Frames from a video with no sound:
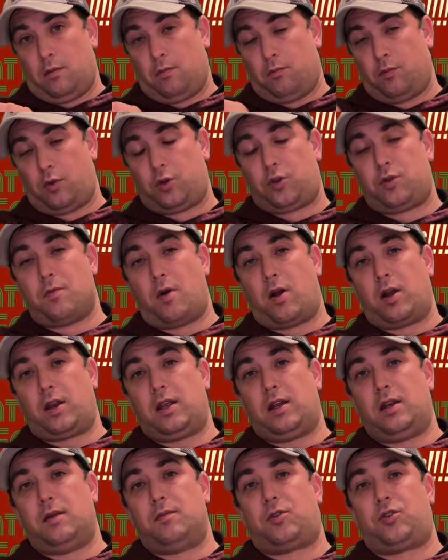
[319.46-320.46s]
put your money
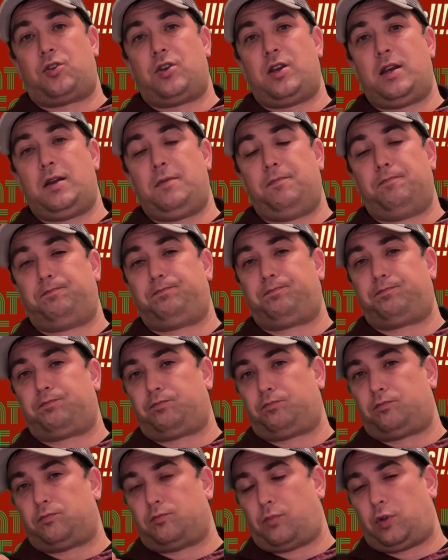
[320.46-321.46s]
in the machine,
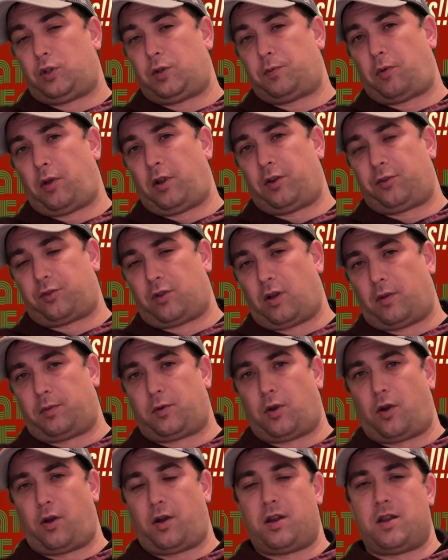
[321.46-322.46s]
put your player's cup
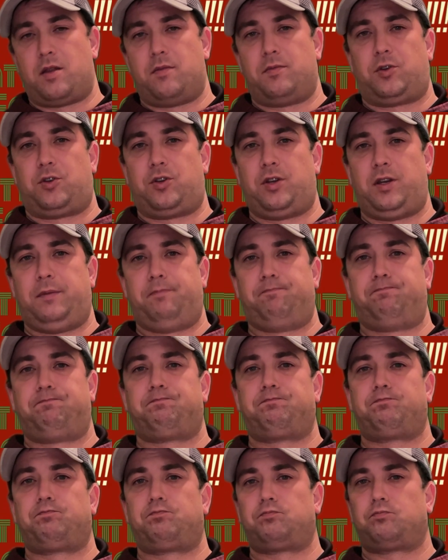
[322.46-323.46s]
card in the machine,
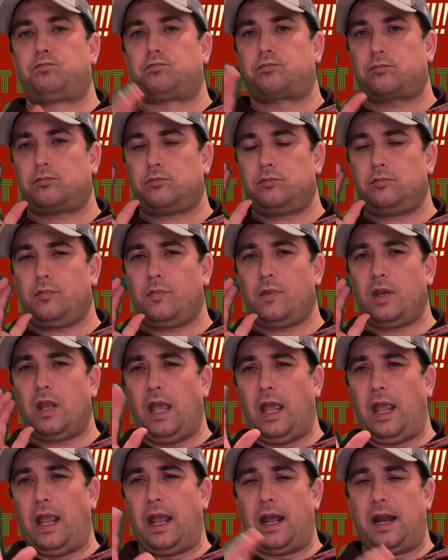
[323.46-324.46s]

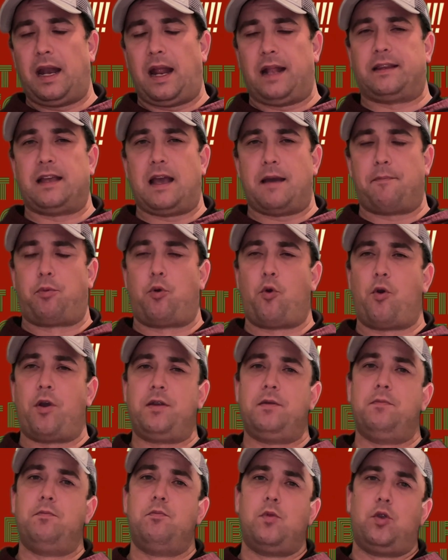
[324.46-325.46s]
and at that point,
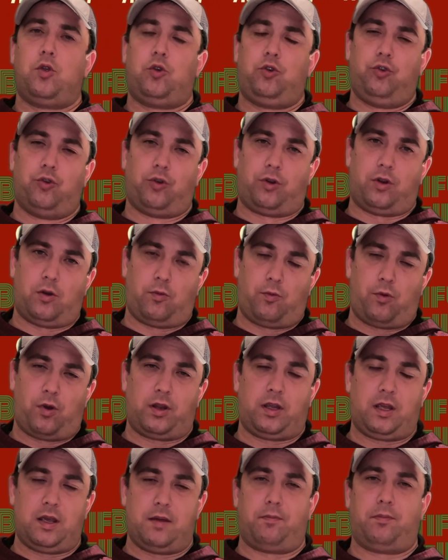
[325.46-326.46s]
you're going to want
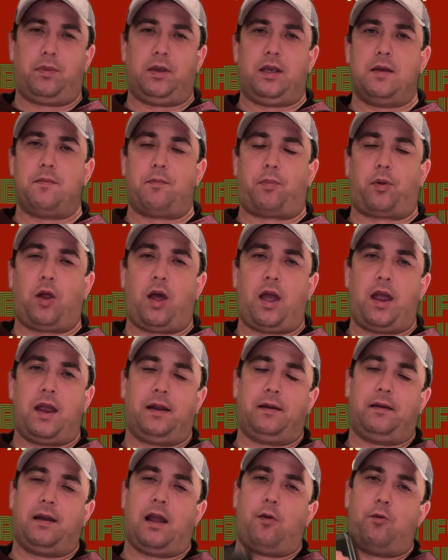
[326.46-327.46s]
to begin playing.
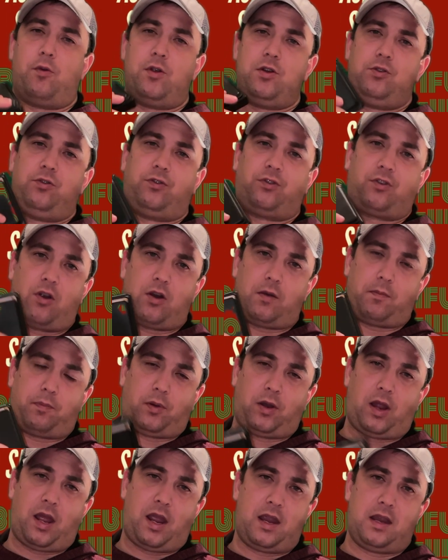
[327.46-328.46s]
Now, when you start
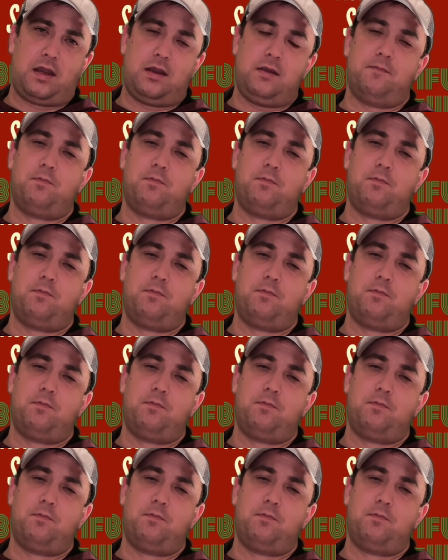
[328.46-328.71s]
playing,